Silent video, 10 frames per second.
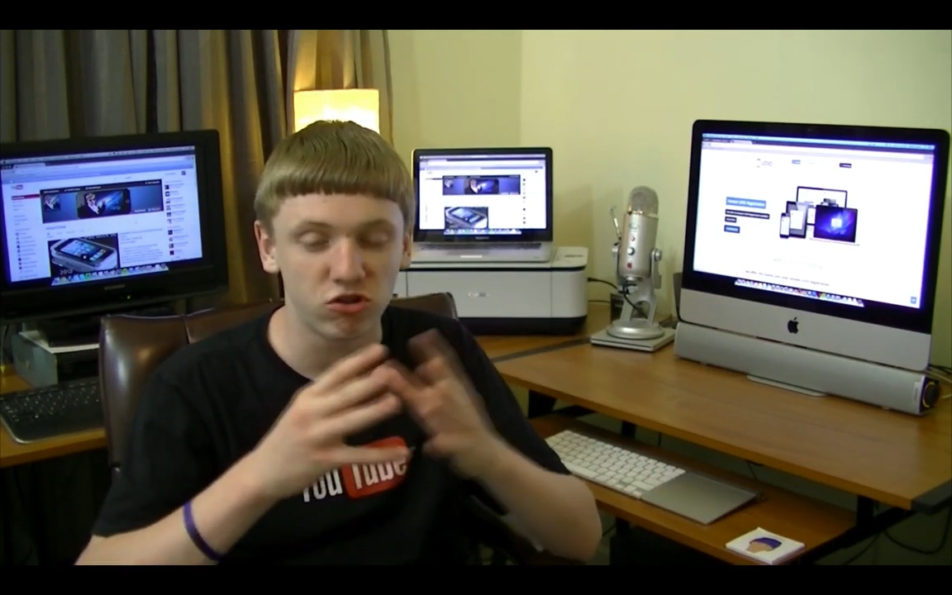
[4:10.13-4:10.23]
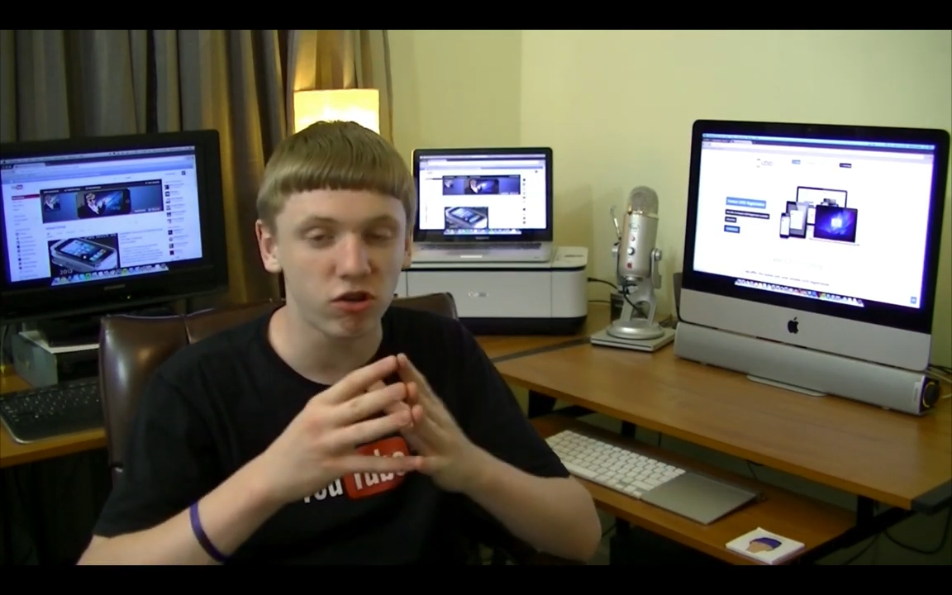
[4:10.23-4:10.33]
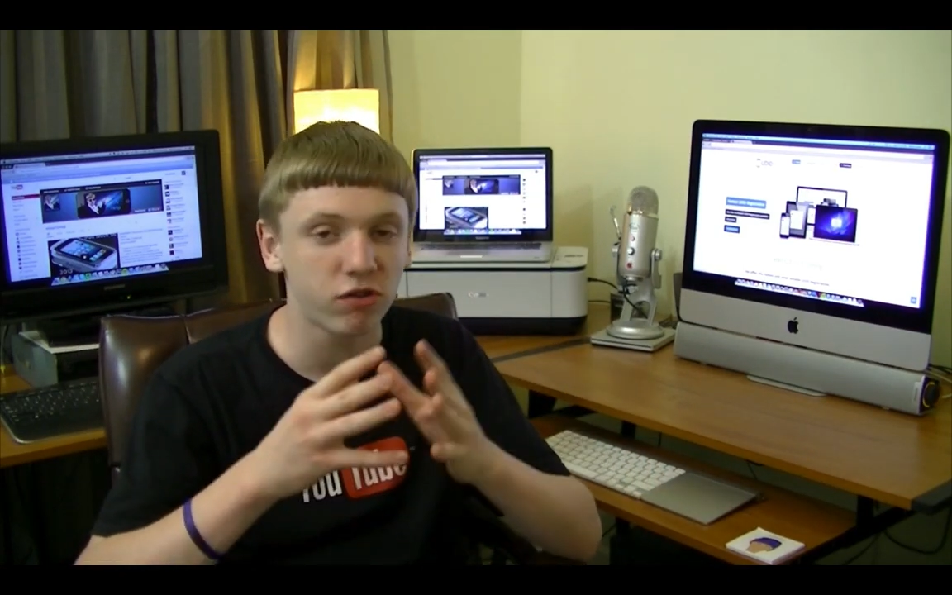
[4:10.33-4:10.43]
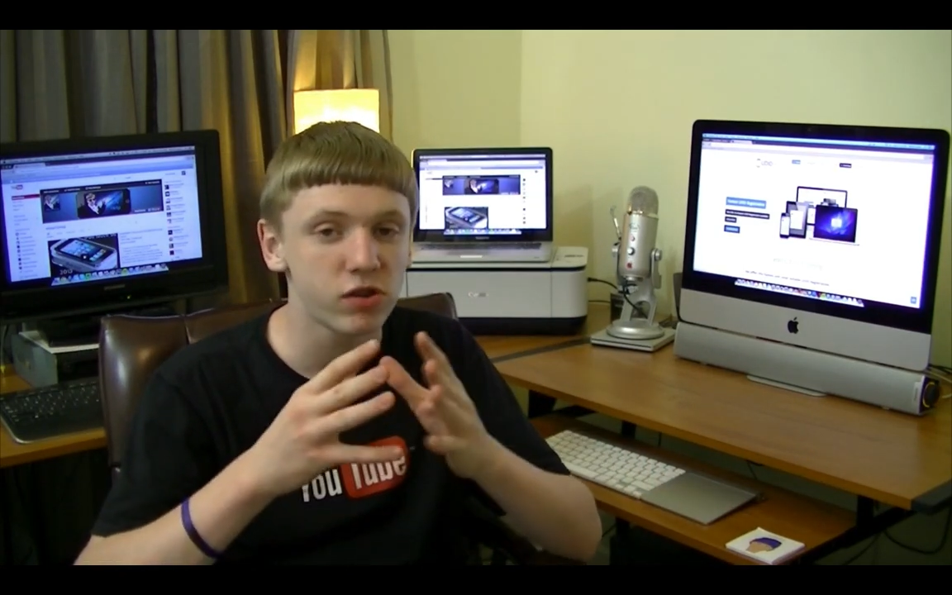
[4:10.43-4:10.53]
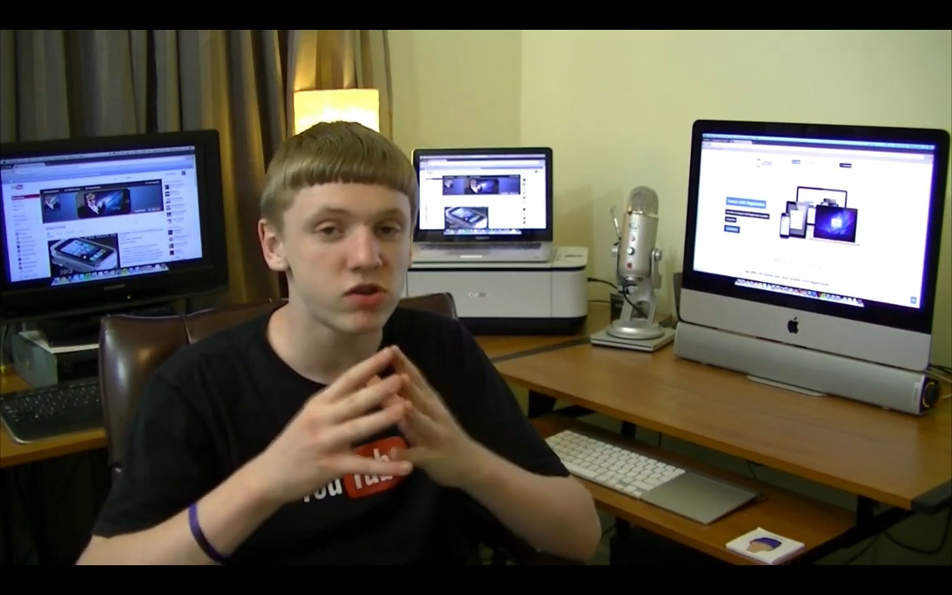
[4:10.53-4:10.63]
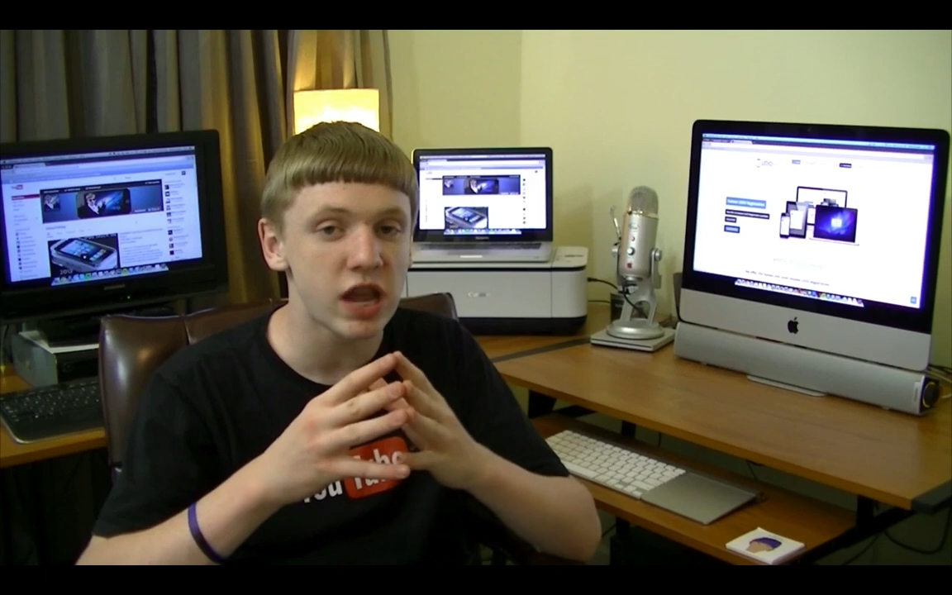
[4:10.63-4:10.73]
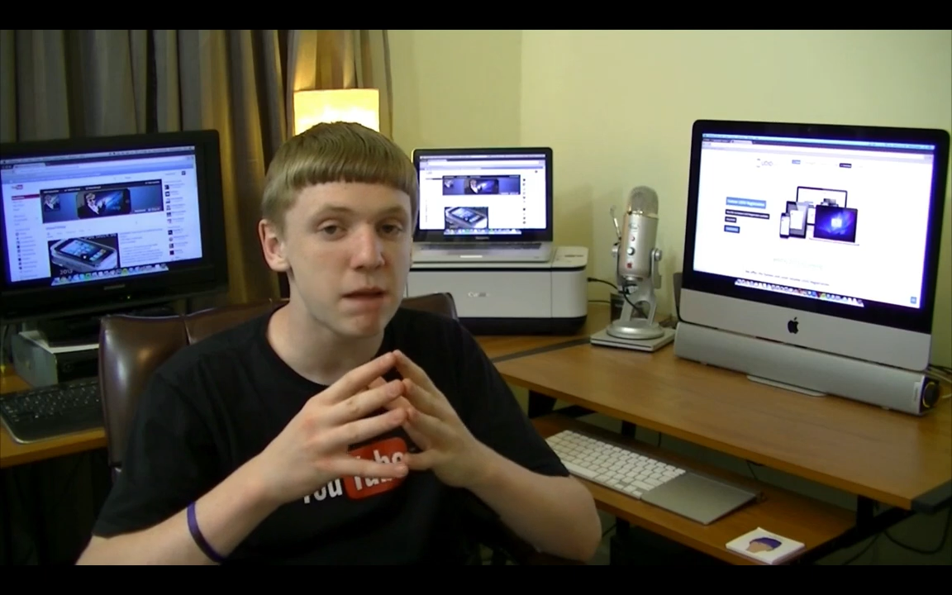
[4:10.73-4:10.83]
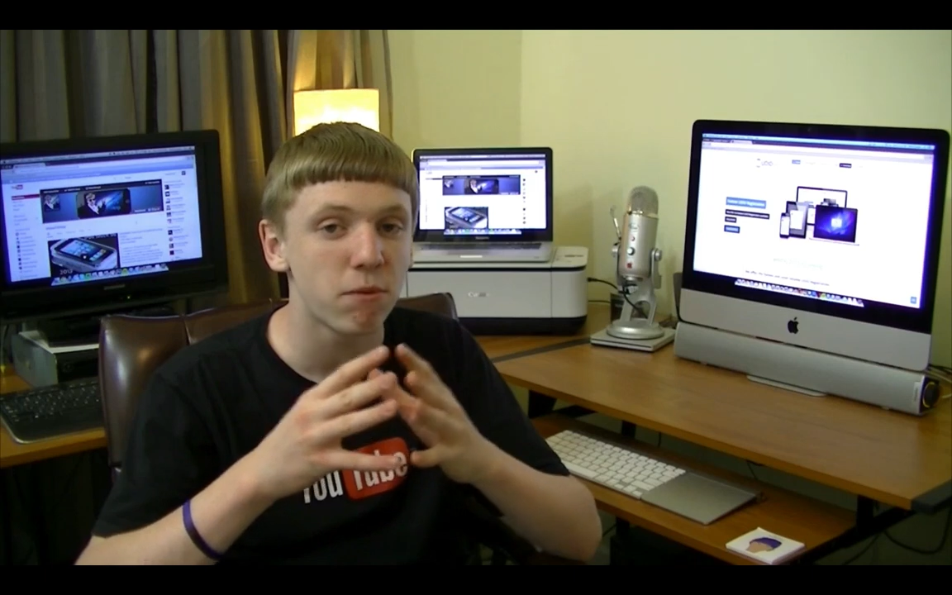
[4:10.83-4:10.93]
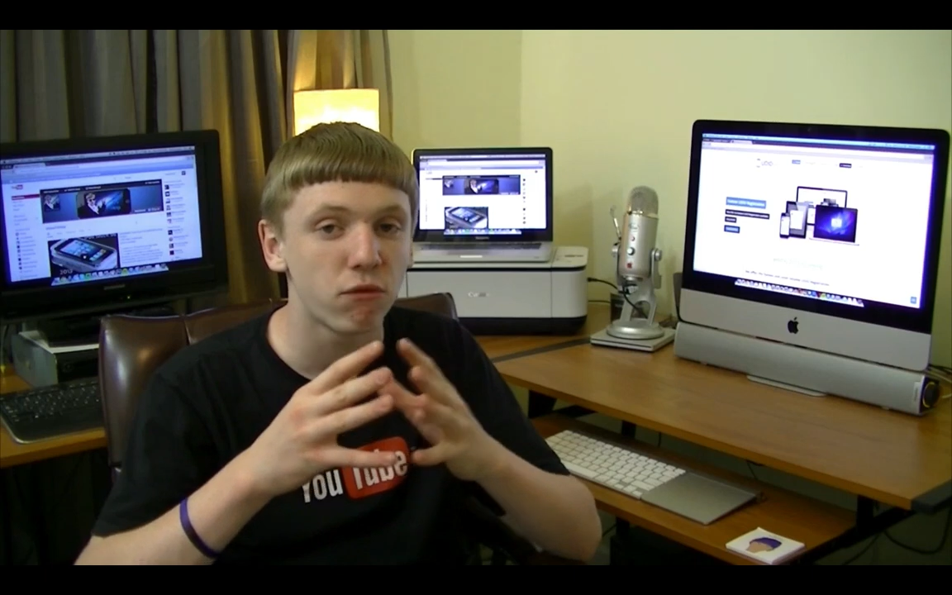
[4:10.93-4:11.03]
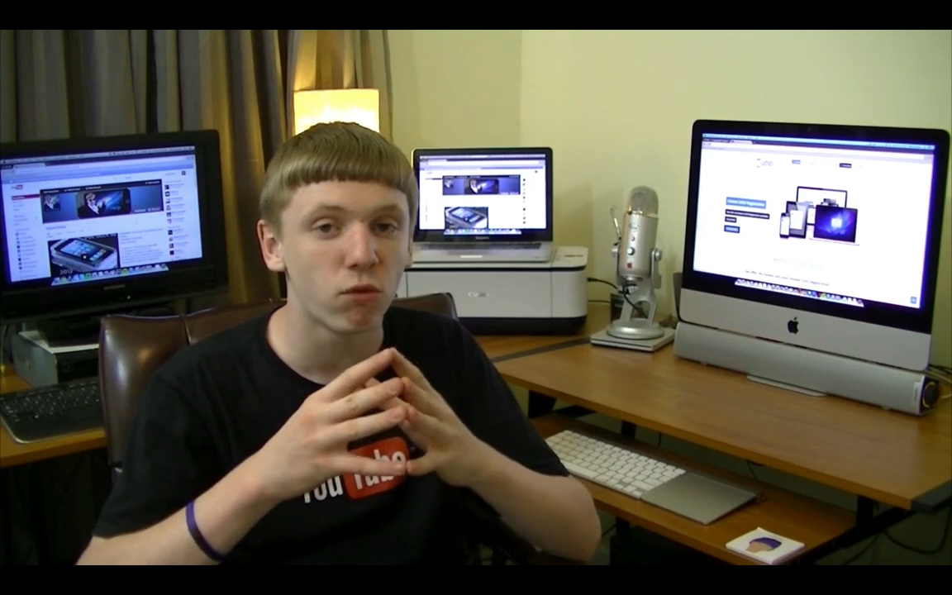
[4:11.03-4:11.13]
just the
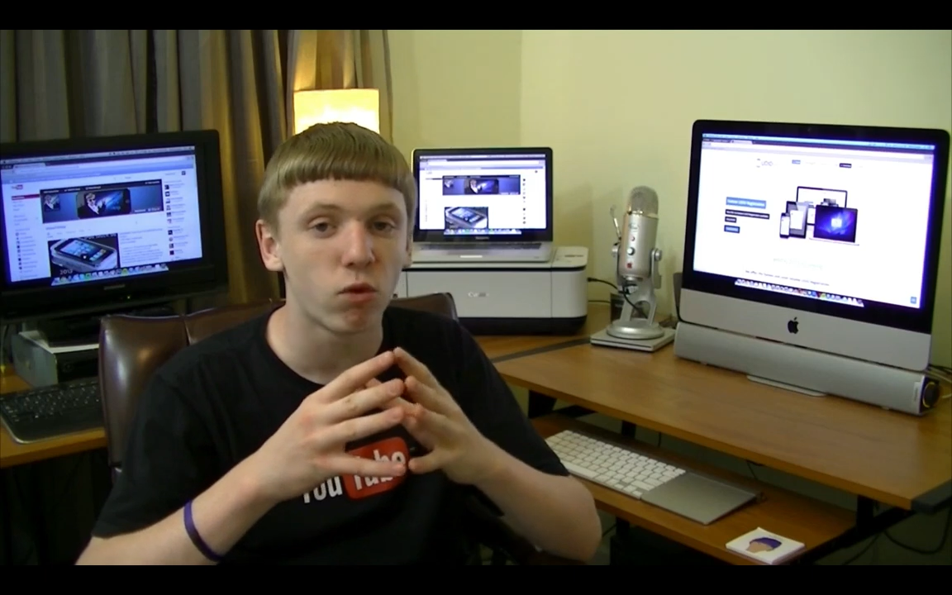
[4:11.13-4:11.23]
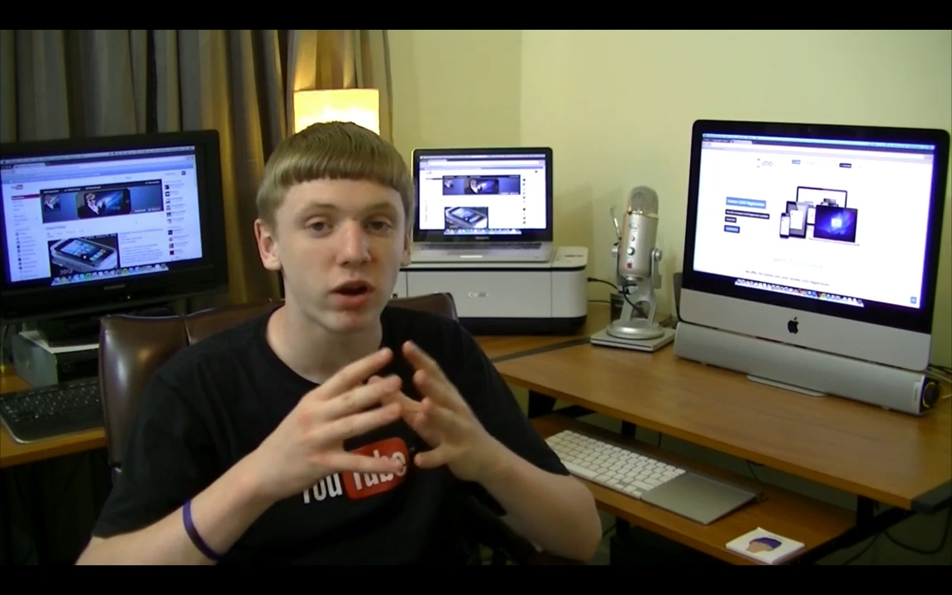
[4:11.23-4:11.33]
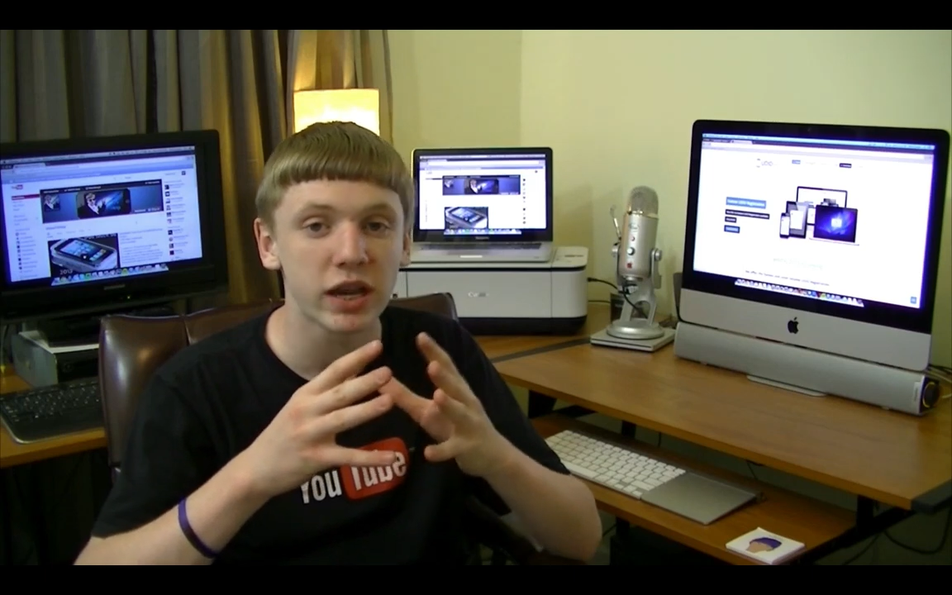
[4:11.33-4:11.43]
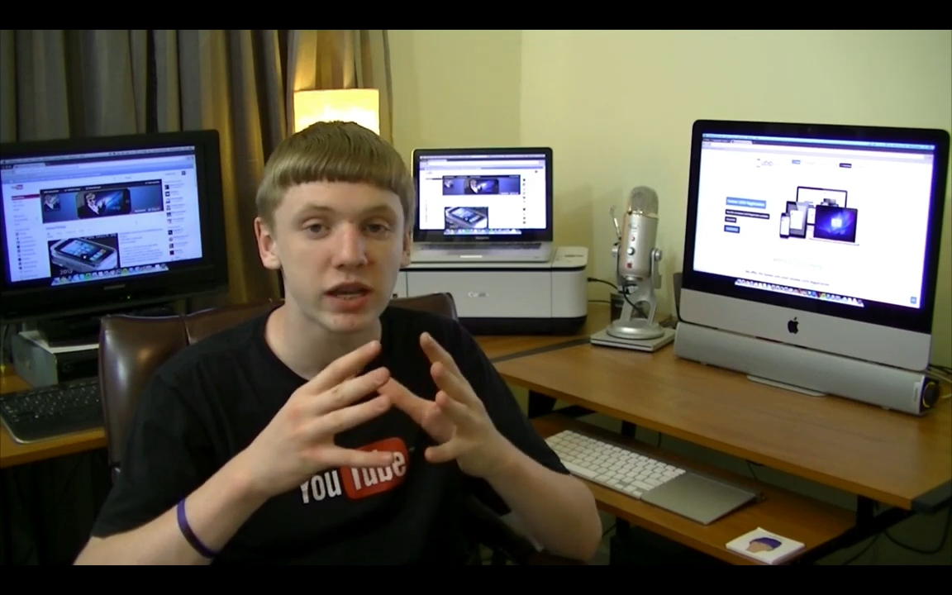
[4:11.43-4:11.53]
day before